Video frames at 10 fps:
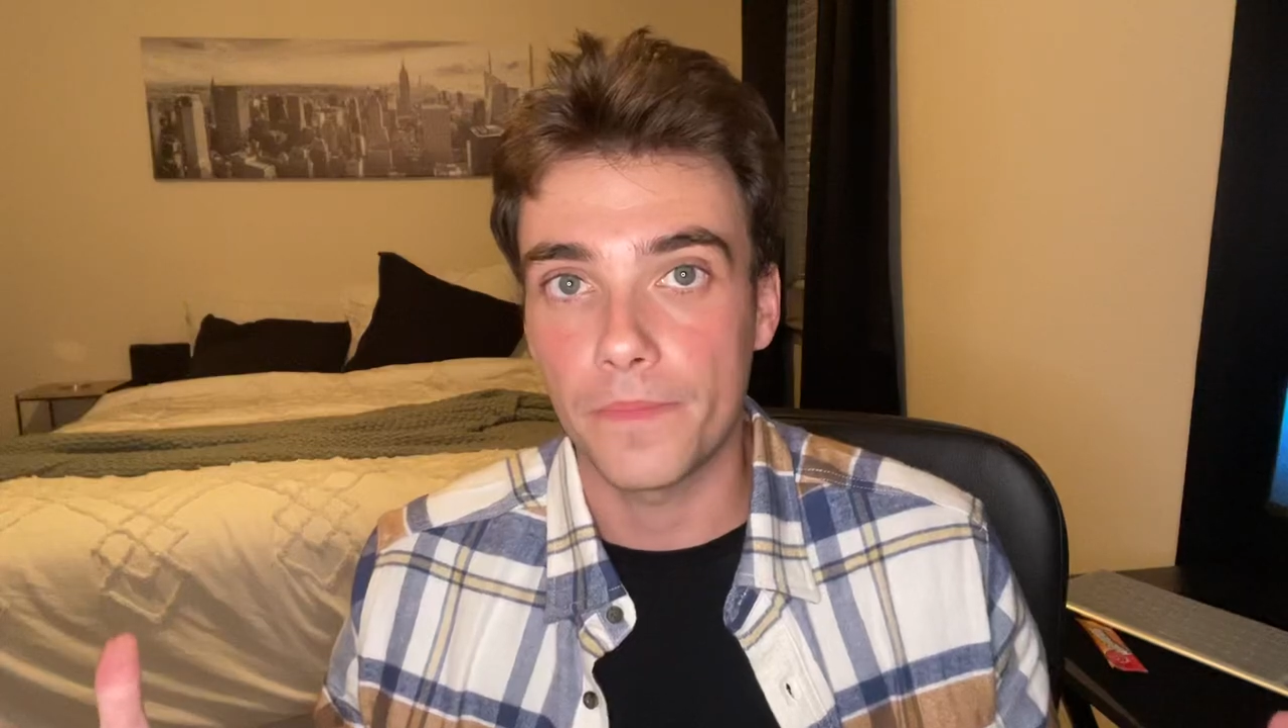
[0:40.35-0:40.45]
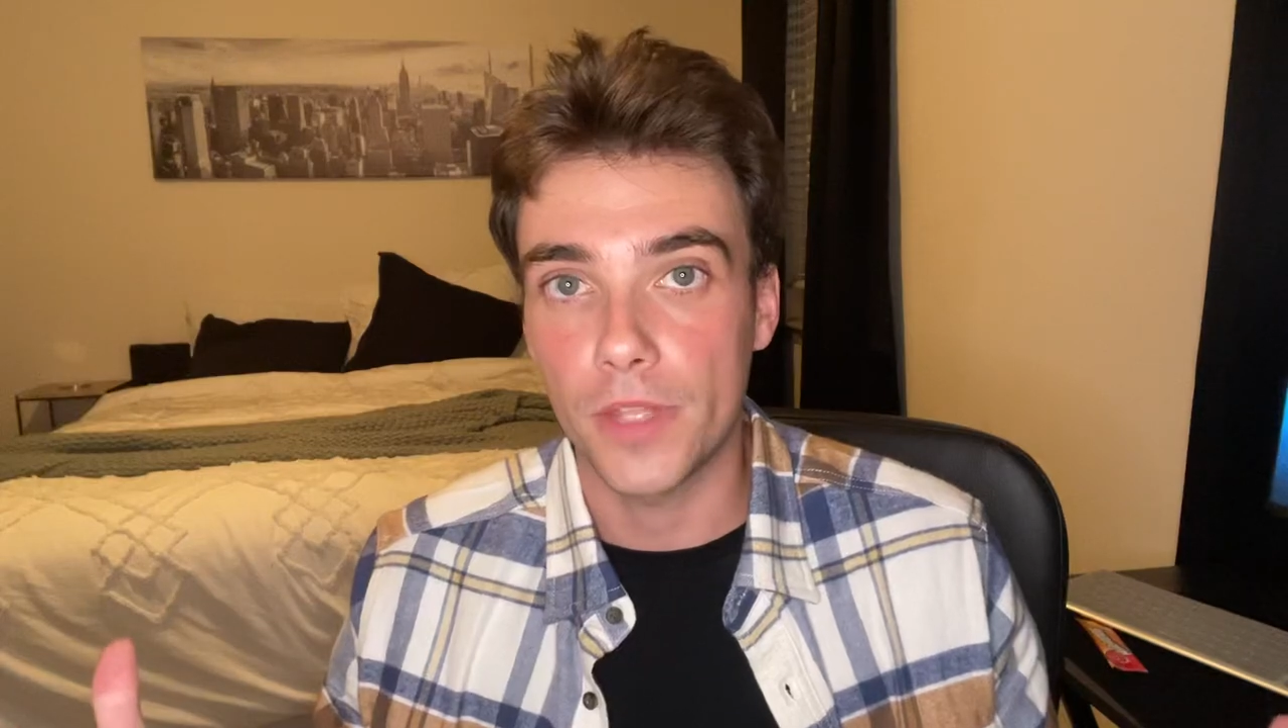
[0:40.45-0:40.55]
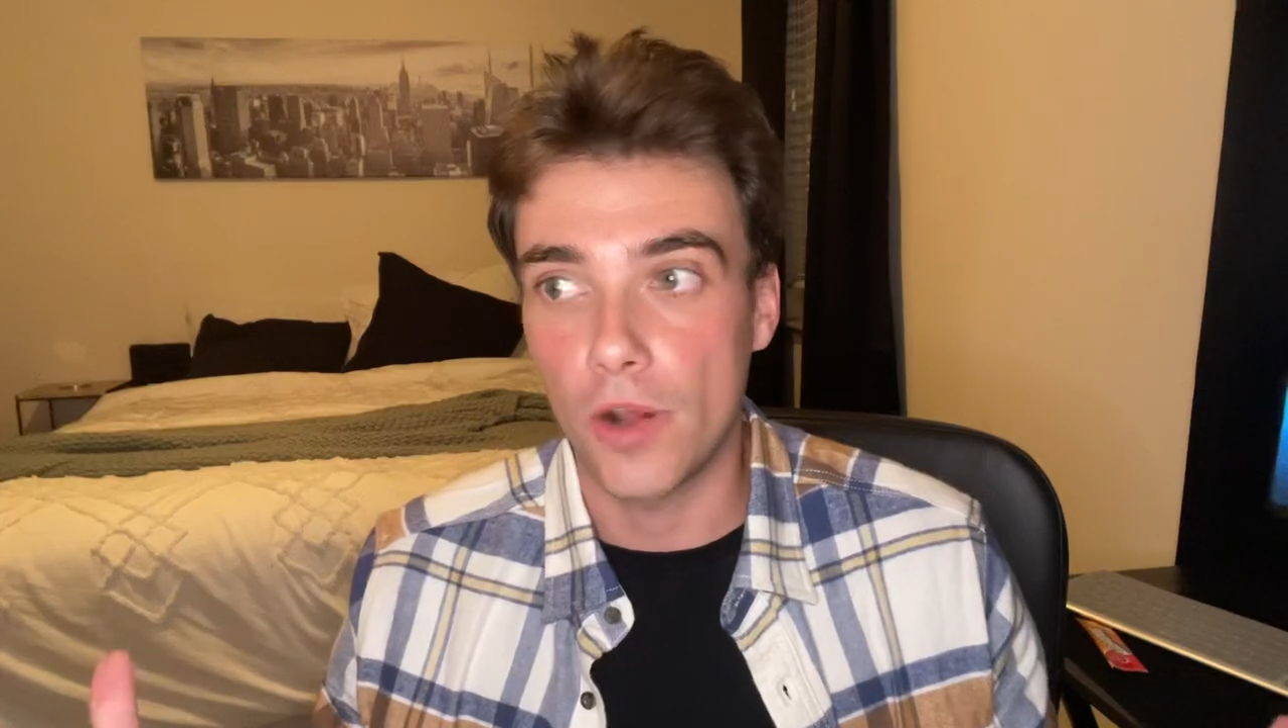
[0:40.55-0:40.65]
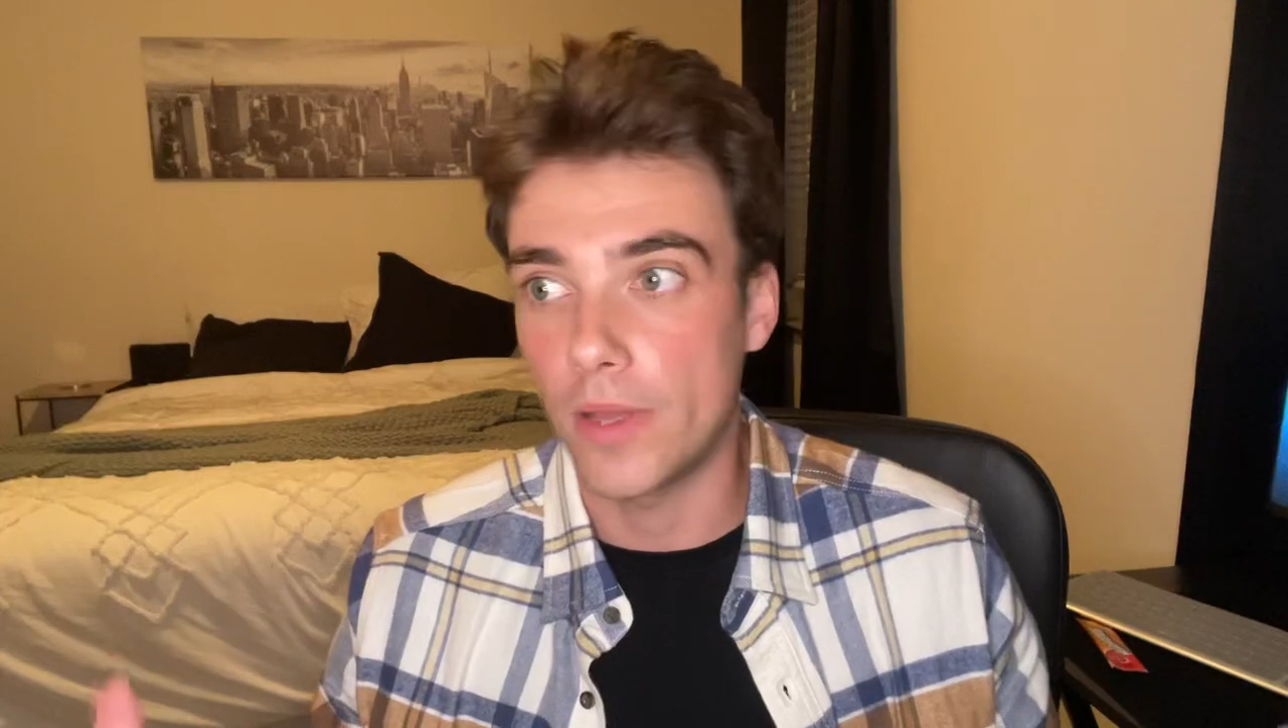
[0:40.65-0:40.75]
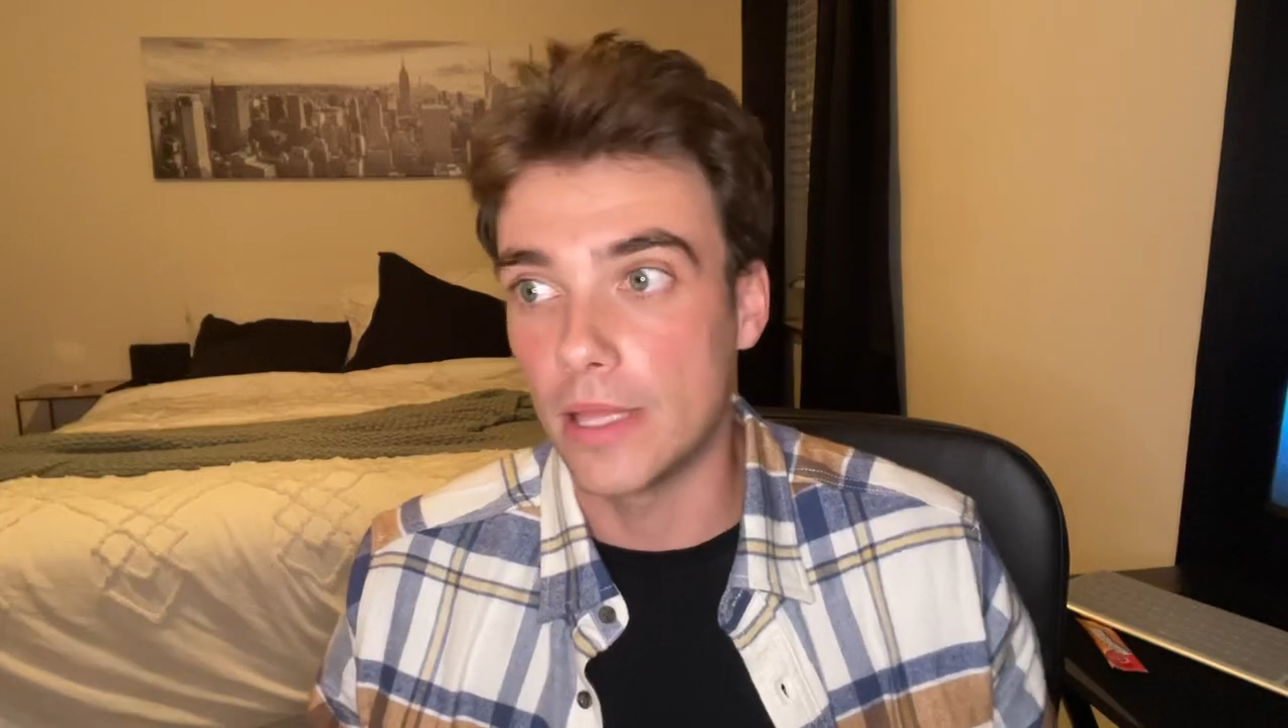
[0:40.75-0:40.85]
You
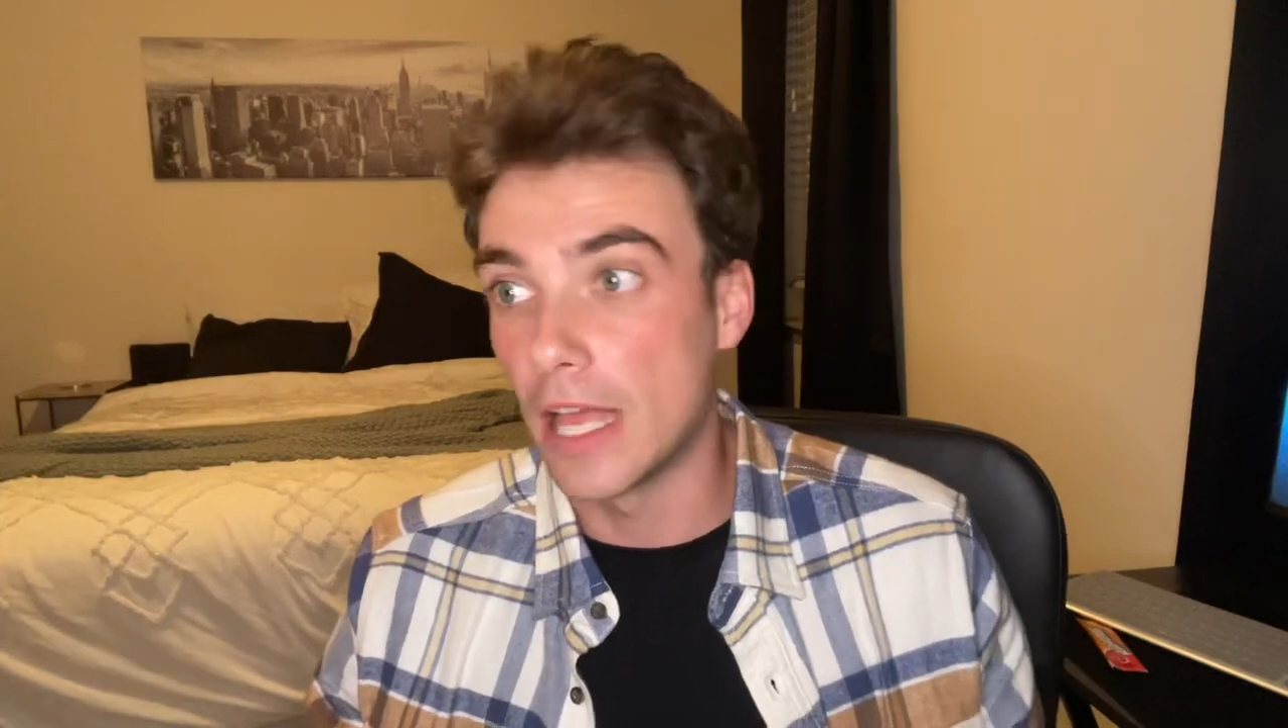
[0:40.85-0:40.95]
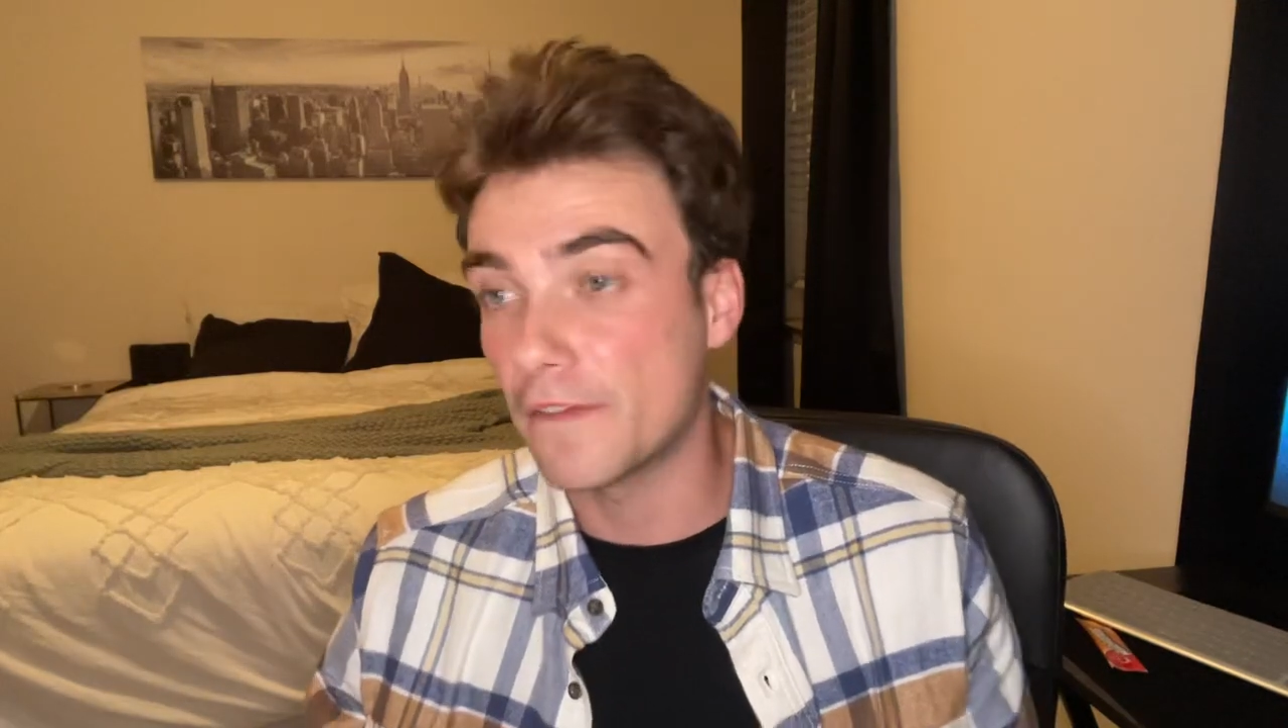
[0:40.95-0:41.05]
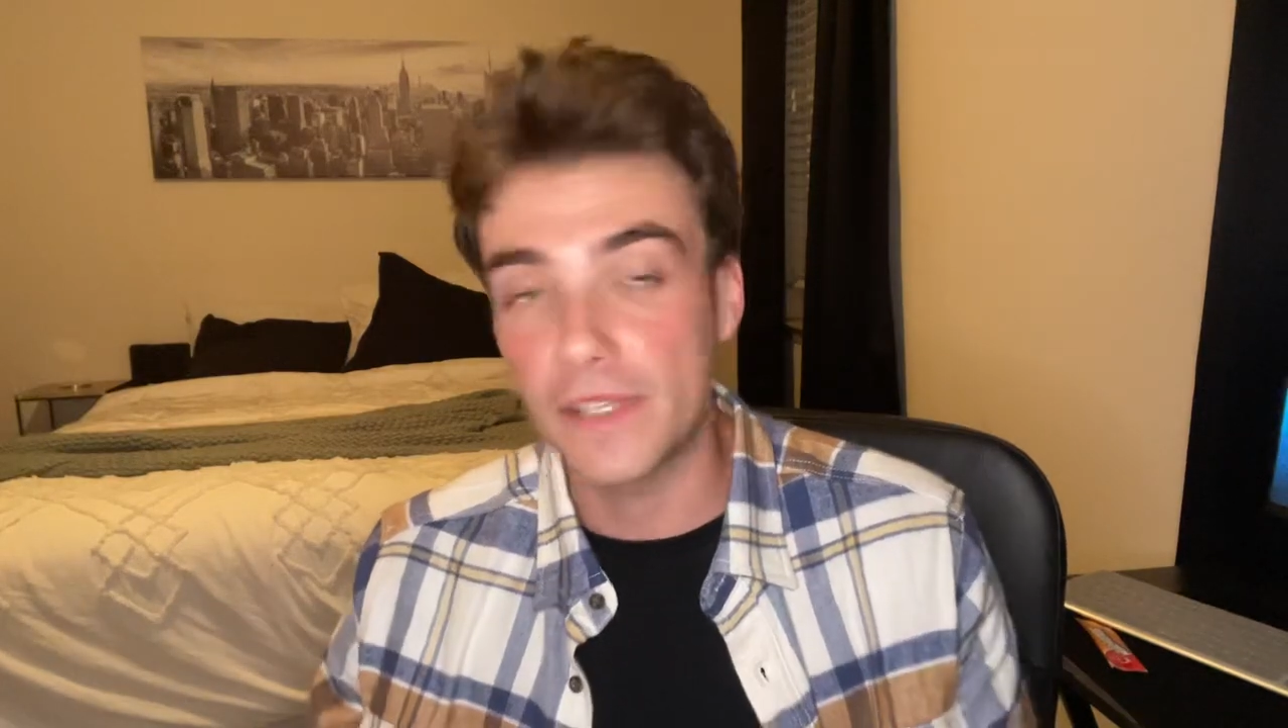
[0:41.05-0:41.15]
know, he left